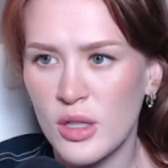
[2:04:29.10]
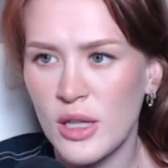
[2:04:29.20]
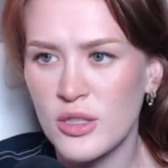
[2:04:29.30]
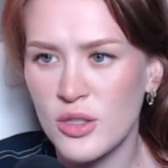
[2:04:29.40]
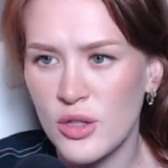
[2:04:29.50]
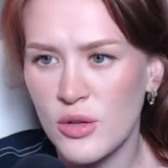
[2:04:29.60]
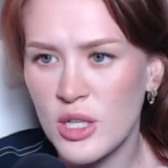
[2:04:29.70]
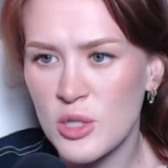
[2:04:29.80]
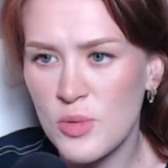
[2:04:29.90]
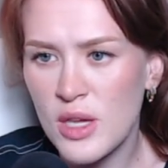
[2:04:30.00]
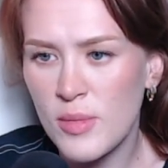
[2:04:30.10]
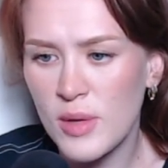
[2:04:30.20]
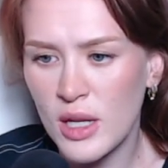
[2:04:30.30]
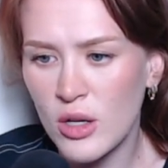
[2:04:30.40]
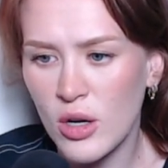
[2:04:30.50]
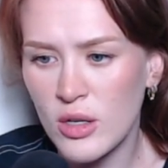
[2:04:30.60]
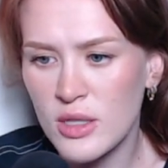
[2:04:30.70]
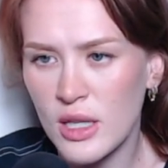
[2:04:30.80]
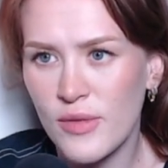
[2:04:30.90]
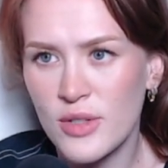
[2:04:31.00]
Collector, though, because we keep getting cards
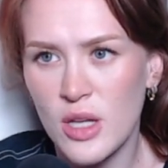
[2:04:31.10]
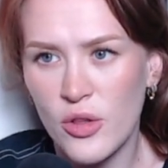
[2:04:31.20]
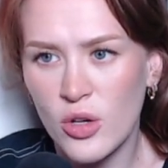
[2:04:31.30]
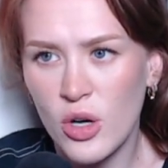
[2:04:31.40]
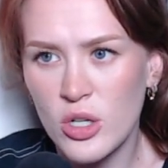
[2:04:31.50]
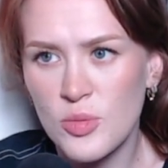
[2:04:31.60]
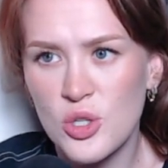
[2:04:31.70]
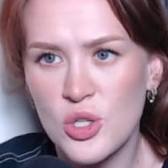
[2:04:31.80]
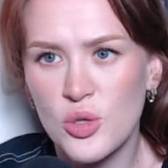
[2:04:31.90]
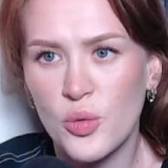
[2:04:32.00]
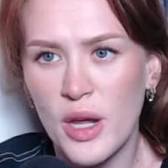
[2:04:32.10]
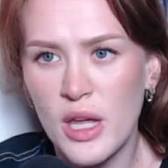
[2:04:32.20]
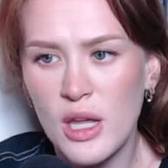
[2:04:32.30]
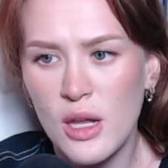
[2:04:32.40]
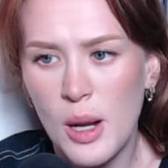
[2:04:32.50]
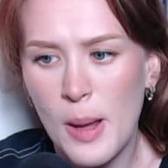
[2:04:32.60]
that give us other cards, which is great.